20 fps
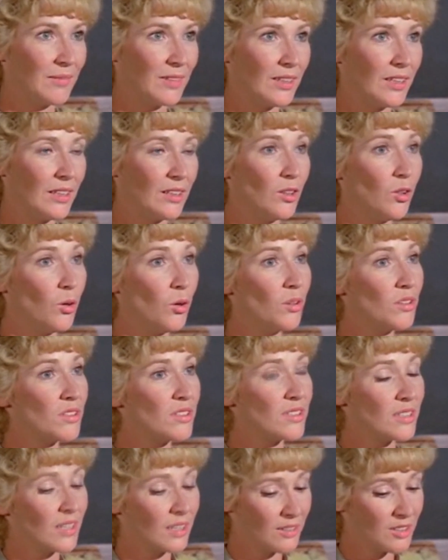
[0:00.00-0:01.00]
towards
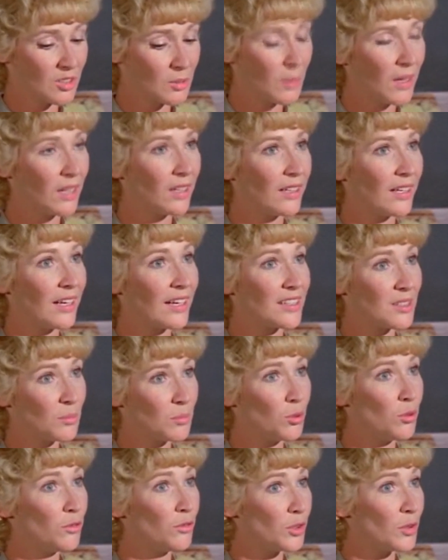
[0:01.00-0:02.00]
her became
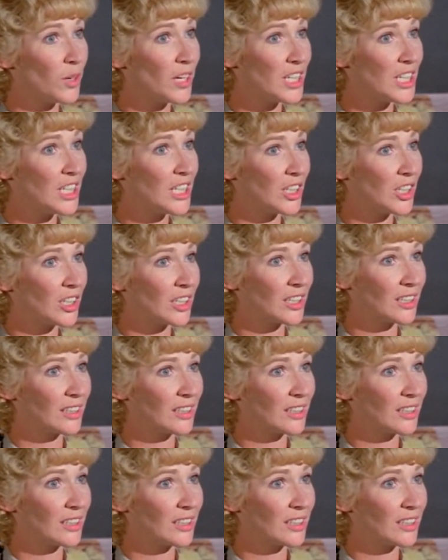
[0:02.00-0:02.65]
increasingly excessive